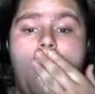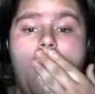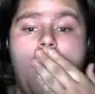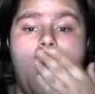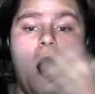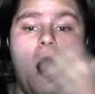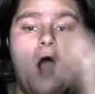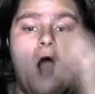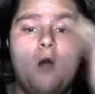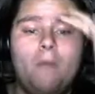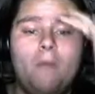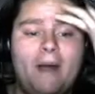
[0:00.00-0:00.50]

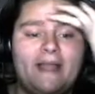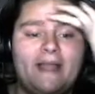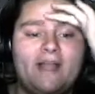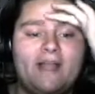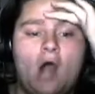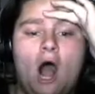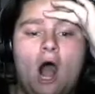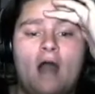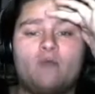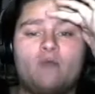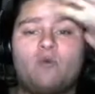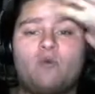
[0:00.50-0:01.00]
Oh my
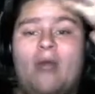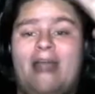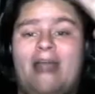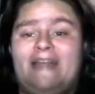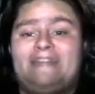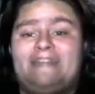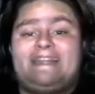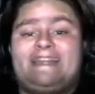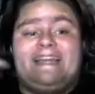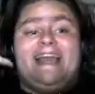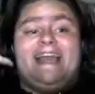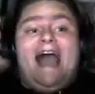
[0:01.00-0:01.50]
god, right at
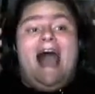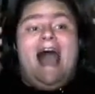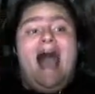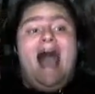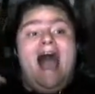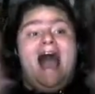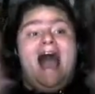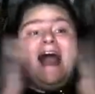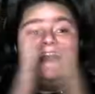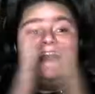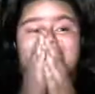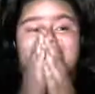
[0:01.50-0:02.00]
the
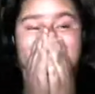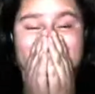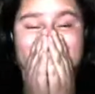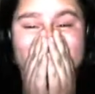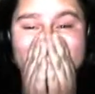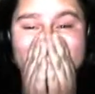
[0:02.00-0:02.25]
end!